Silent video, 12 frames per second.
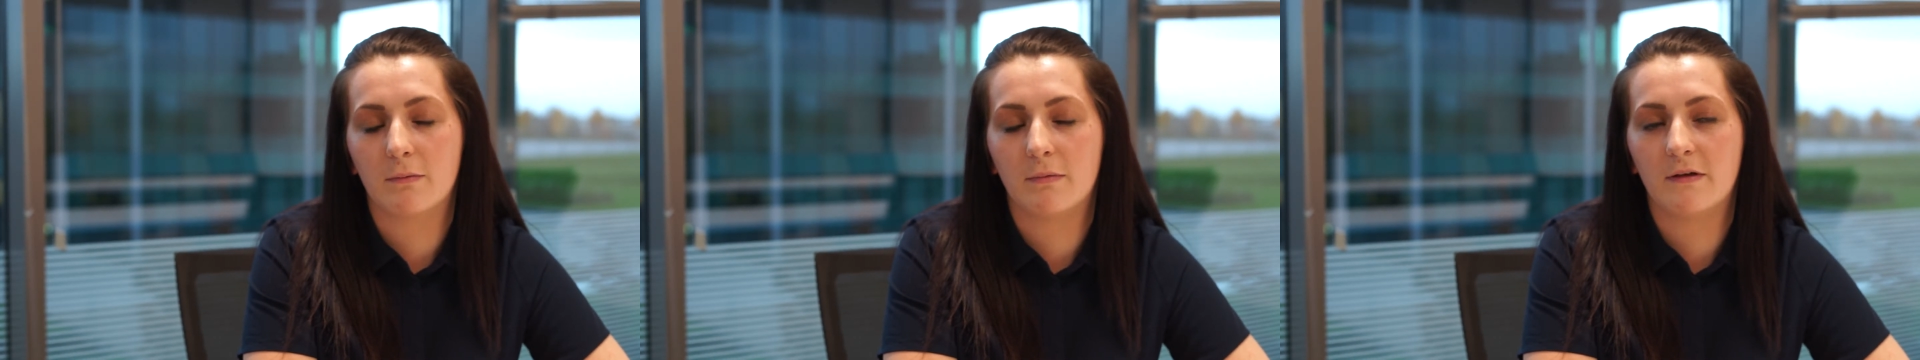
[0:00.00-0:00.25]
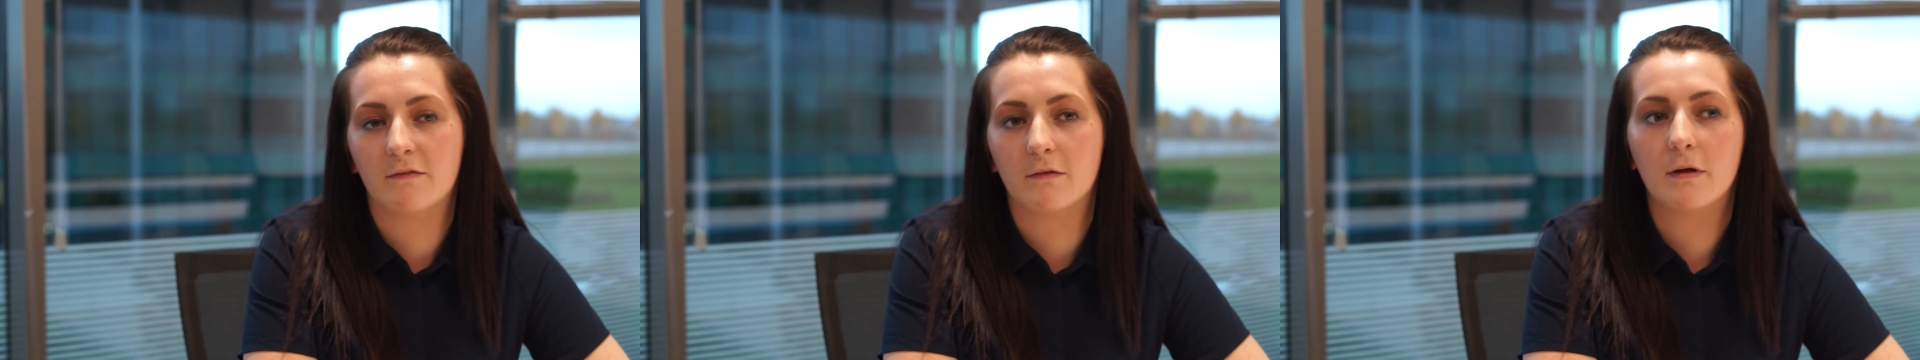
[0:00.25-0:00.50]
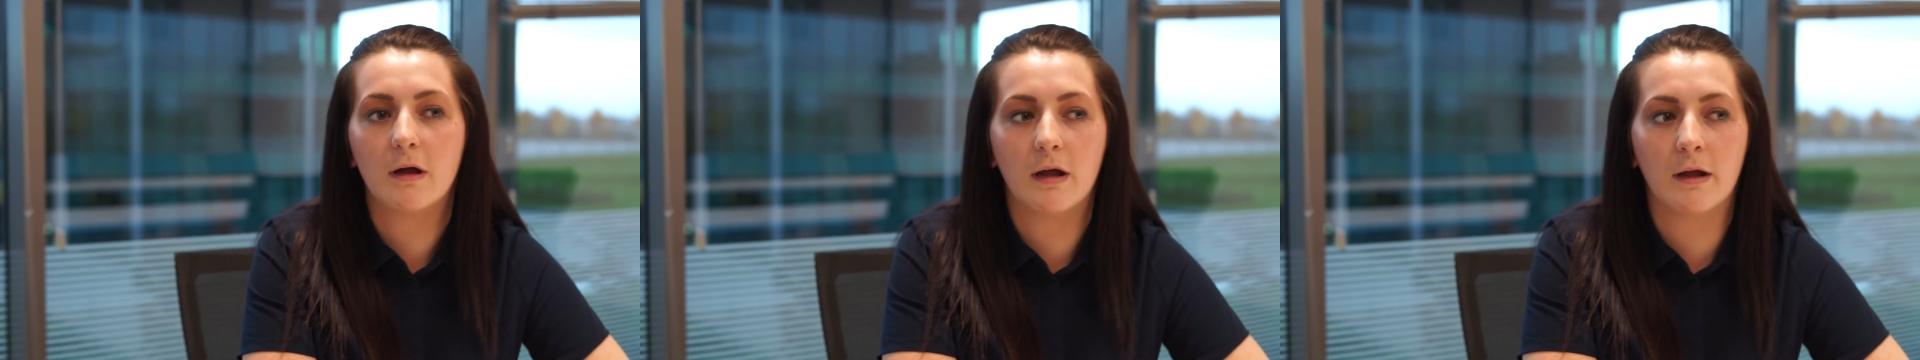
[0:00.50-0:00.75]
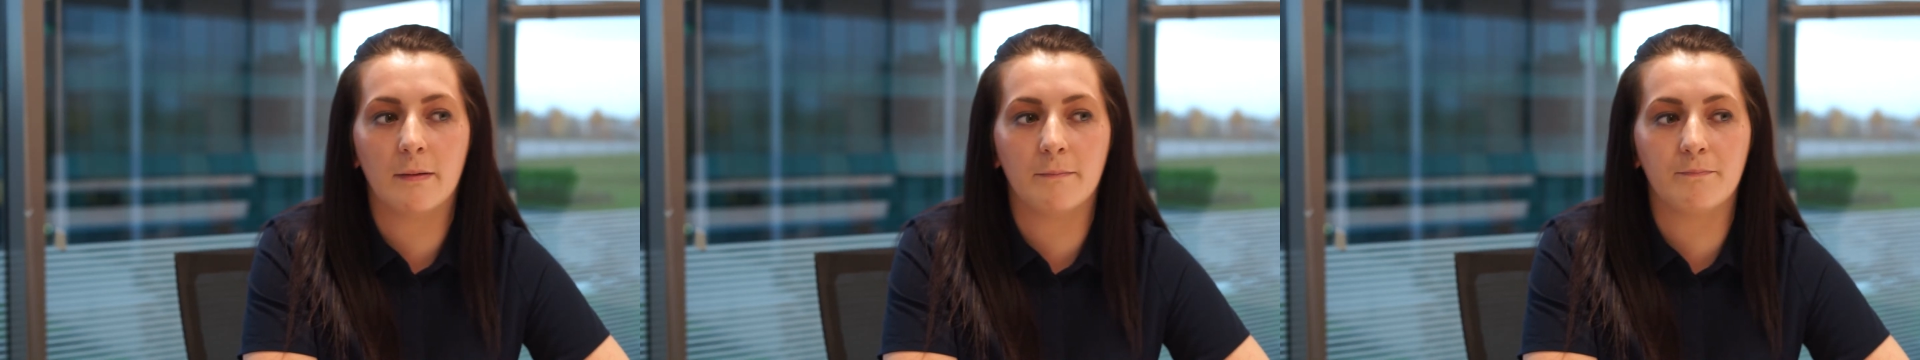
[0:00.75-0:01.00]
when we've
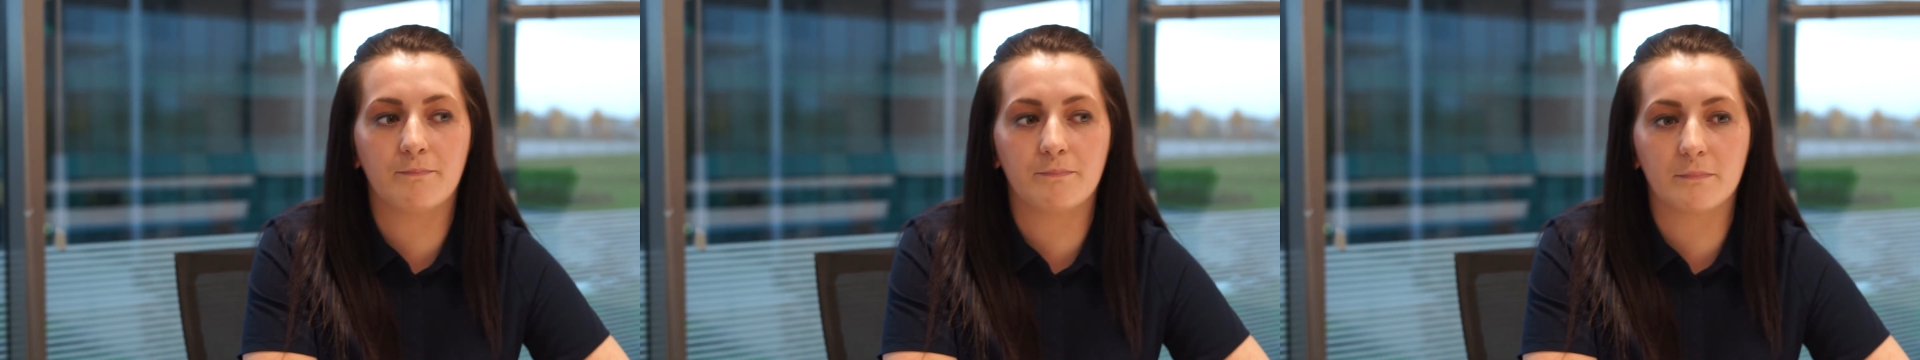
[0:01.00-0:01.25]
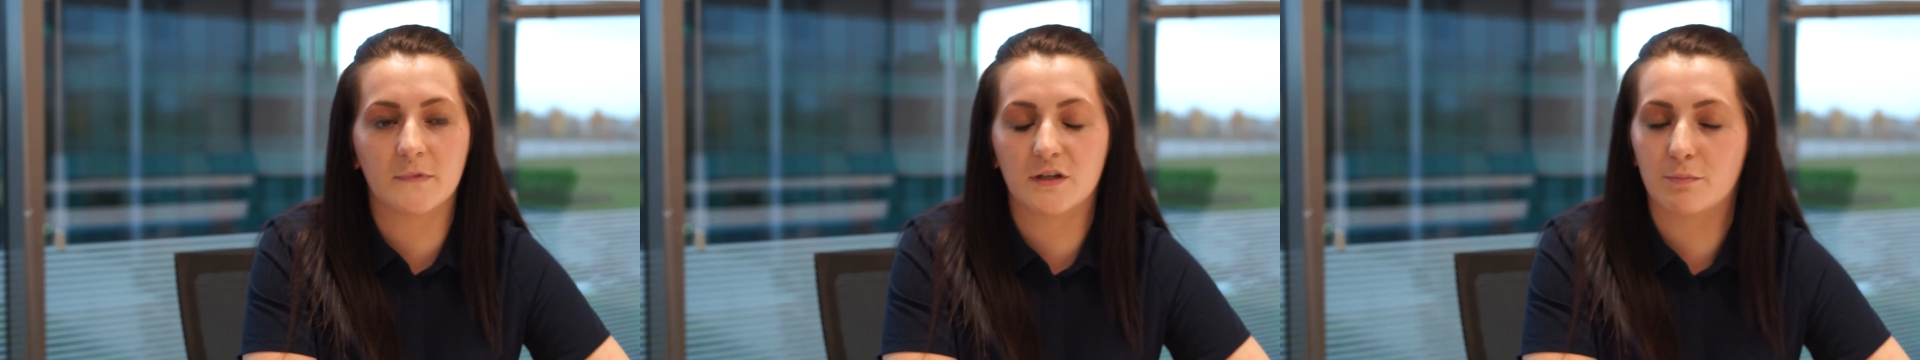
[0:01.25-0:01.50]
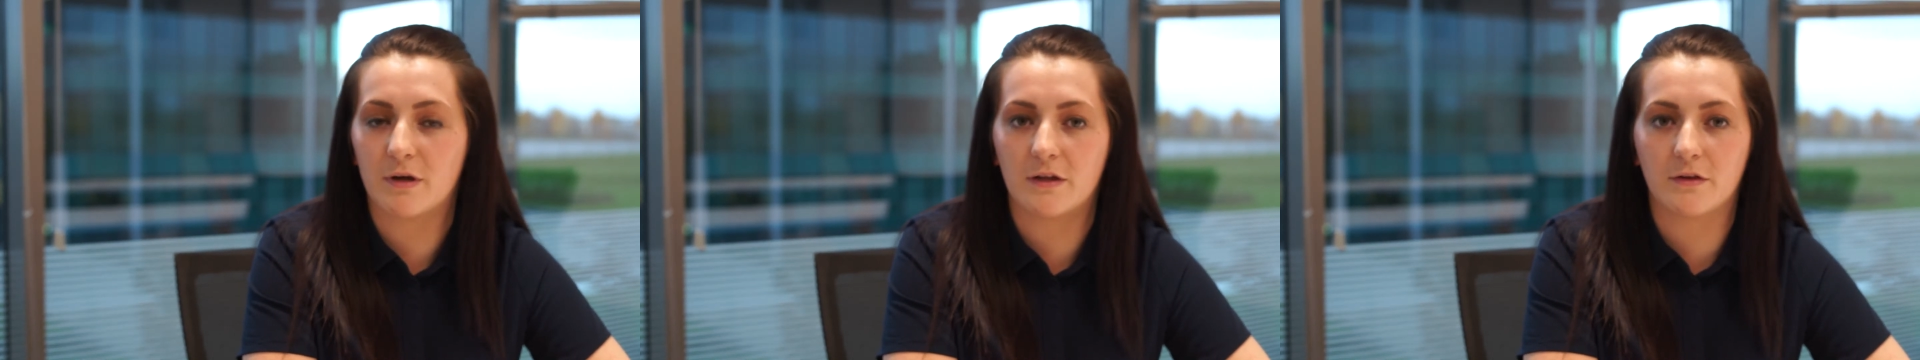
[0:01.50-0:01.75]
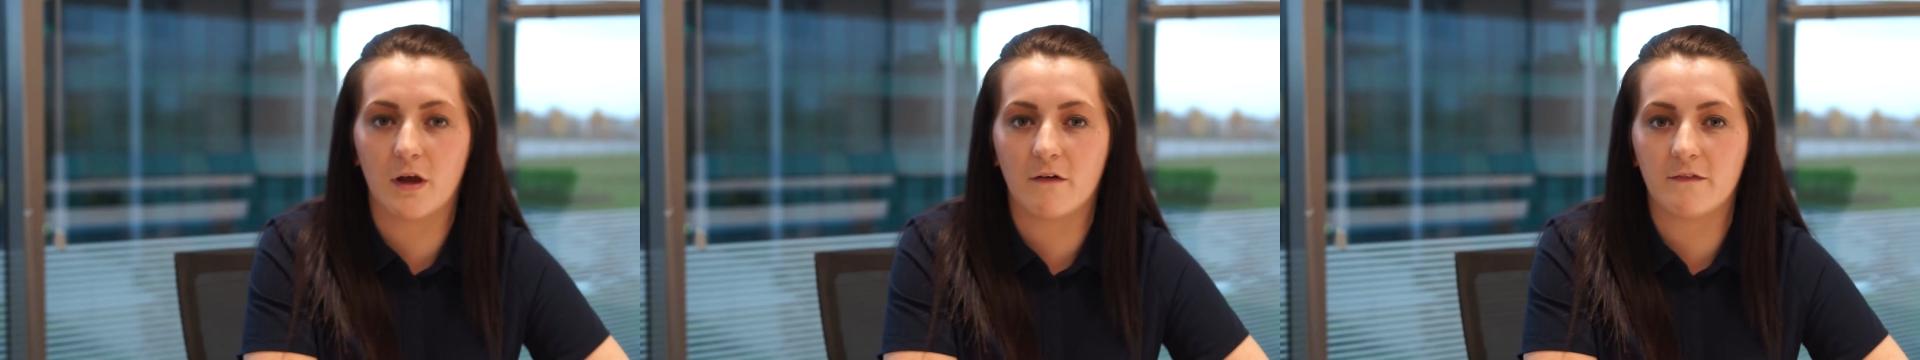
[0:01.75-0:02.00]
um,
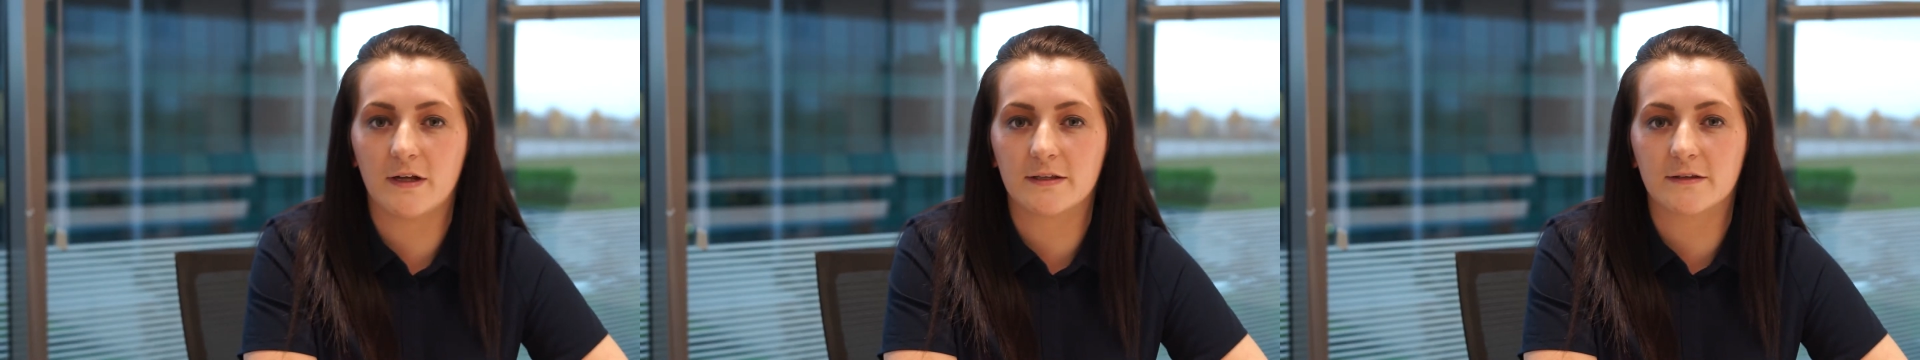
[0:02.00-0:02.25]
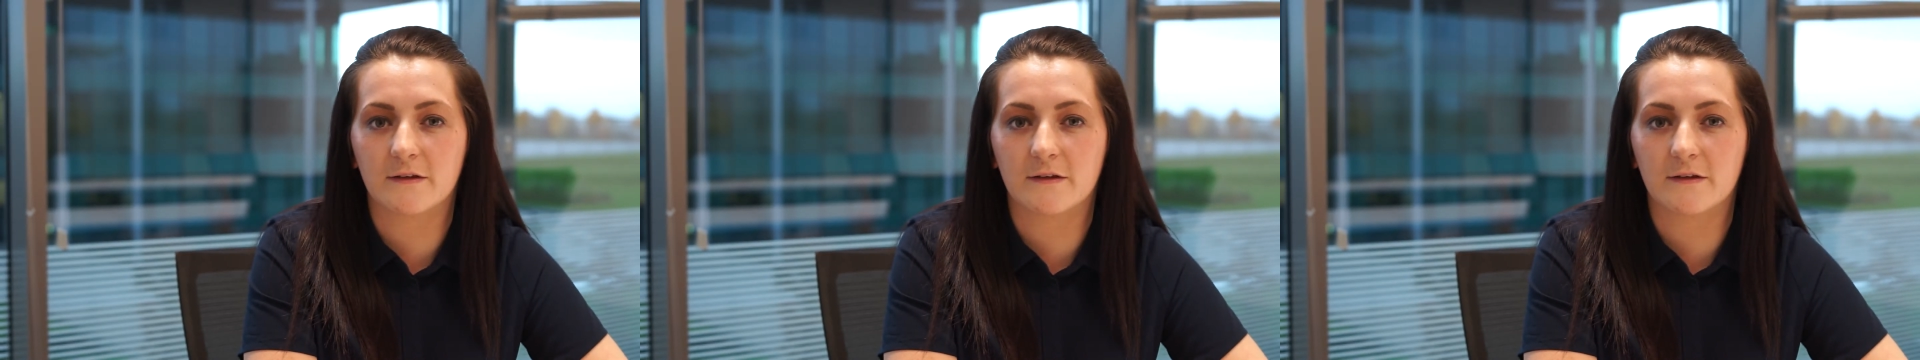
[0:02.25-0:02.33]
sprayed the office.